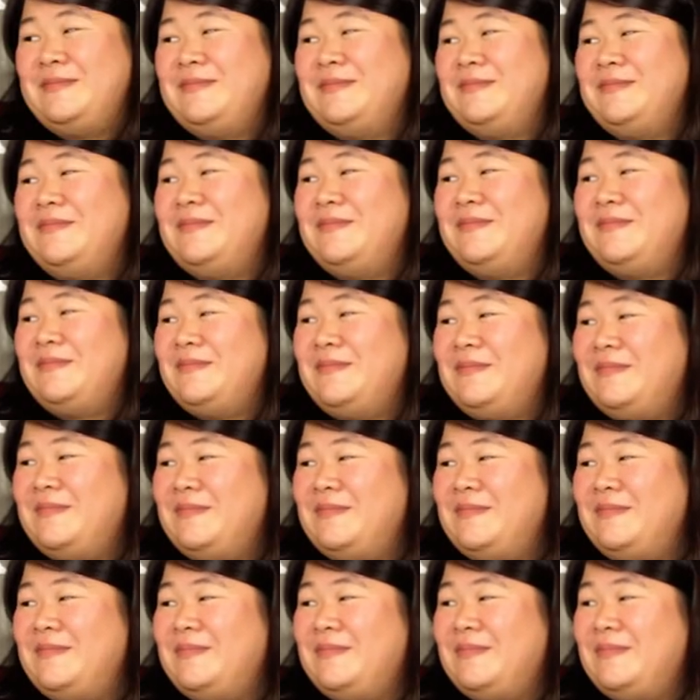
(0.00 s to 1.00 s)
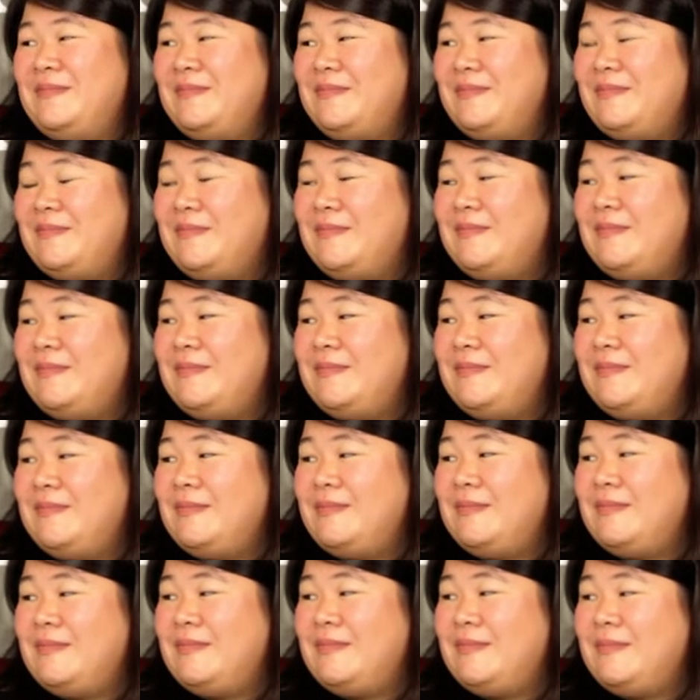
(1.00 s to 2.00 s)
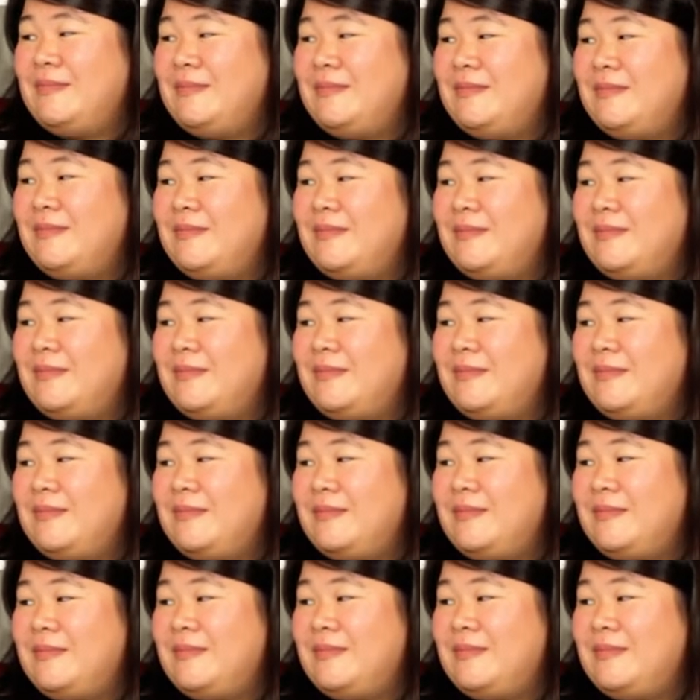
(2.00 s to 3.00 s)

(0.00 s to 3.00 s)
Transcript: The person shown says nothing.